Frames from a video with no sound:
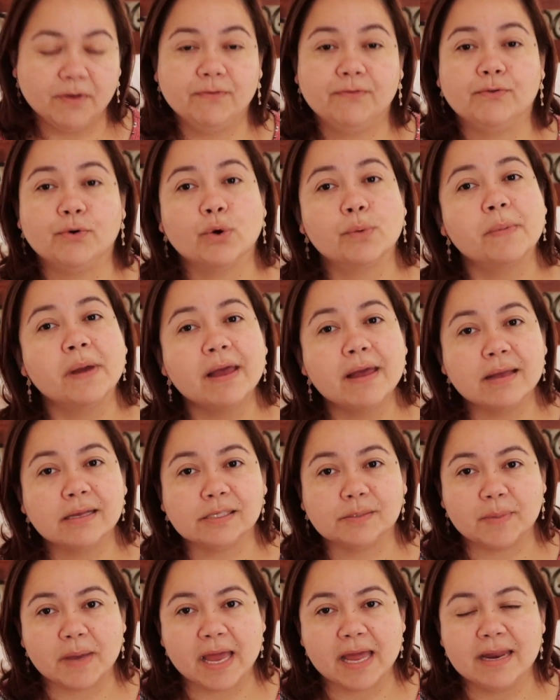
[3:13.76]
for my
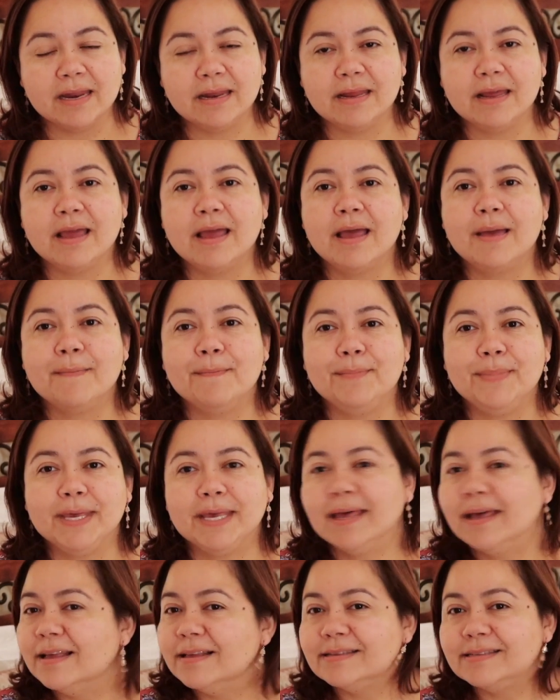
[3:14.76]
husband
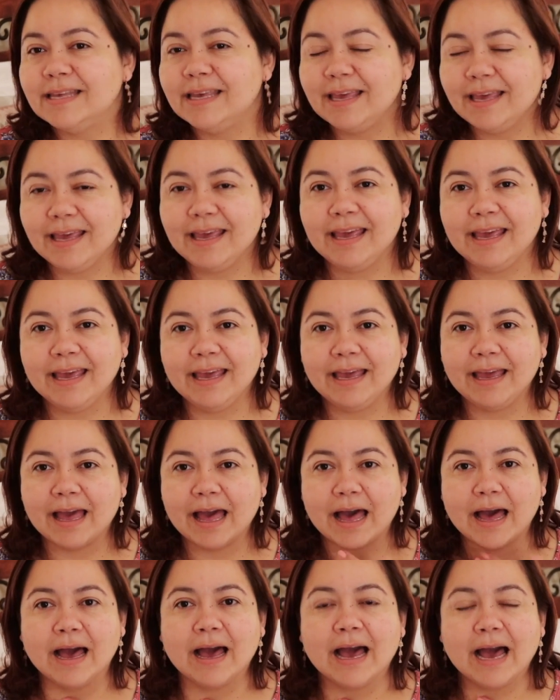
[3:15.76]
because he
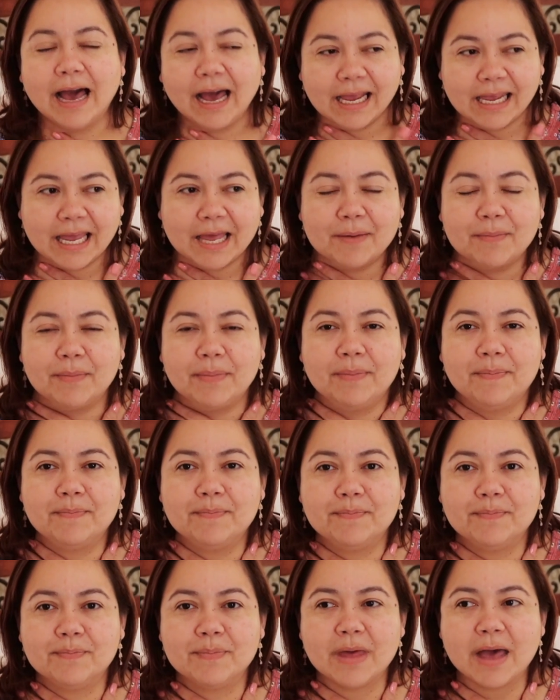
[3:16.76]
I, I am
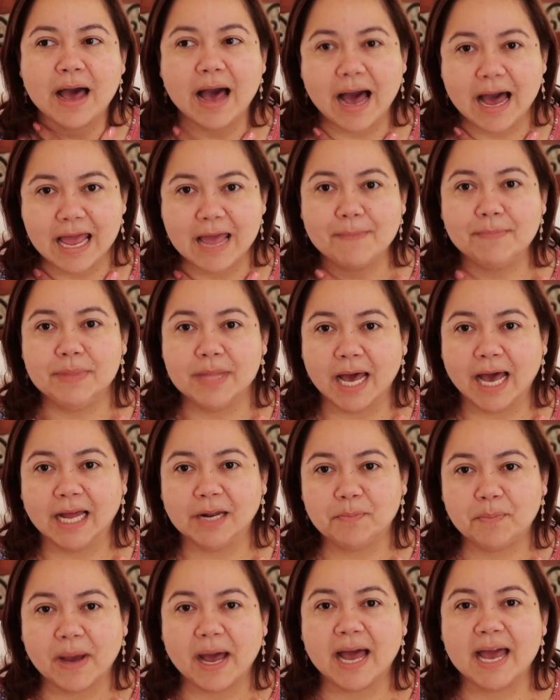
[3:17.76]
I am
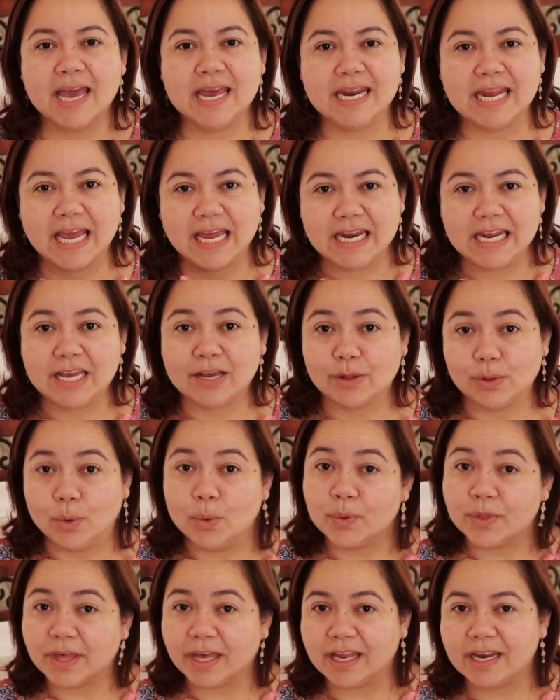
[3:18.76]
not buying any
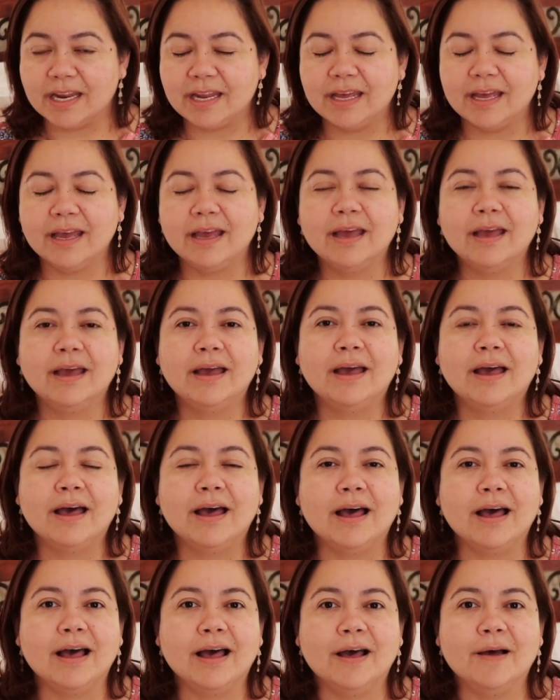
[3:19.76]
clothing
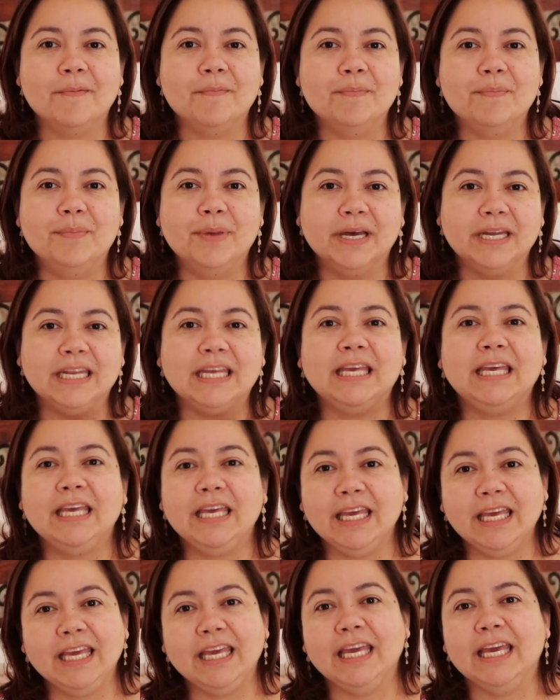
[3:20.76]
um, but
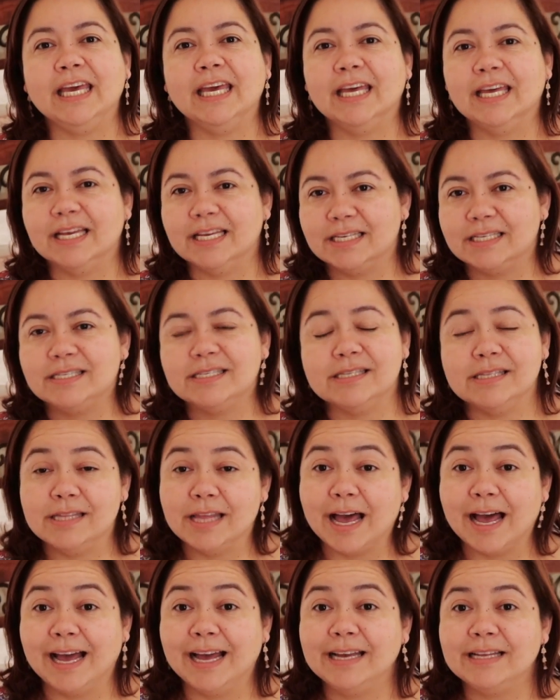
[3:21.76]
he is
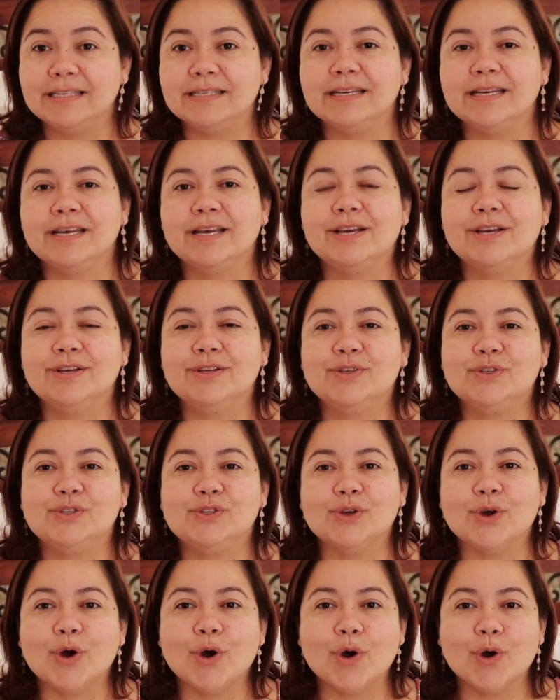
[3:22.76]
not
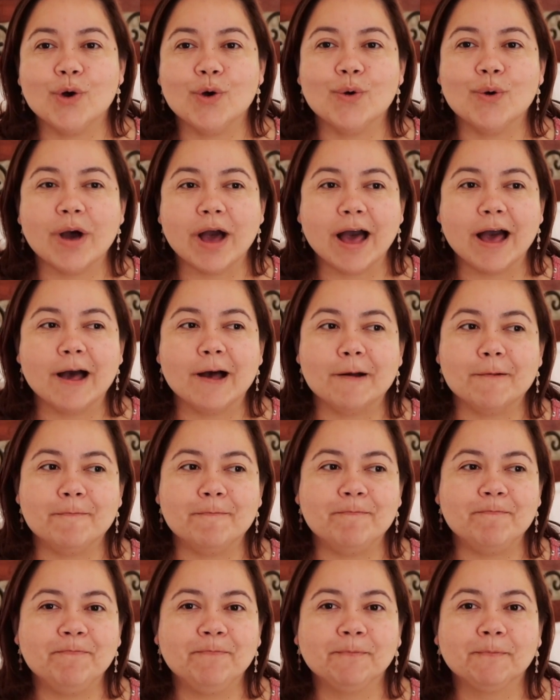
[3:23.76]
so
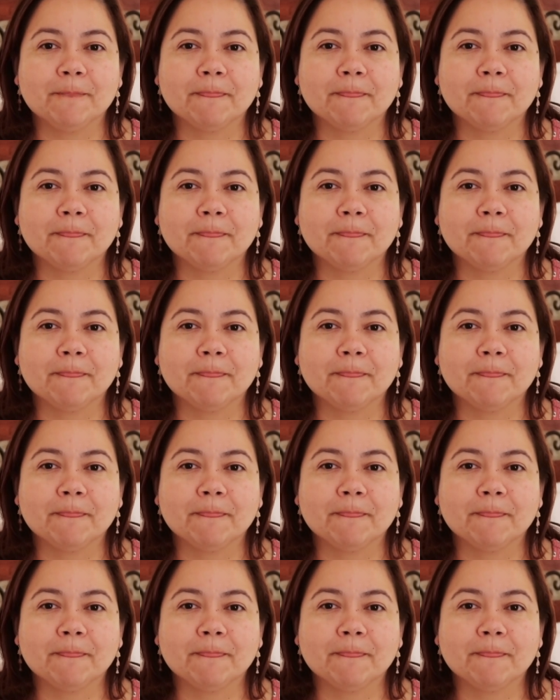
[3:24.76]
um,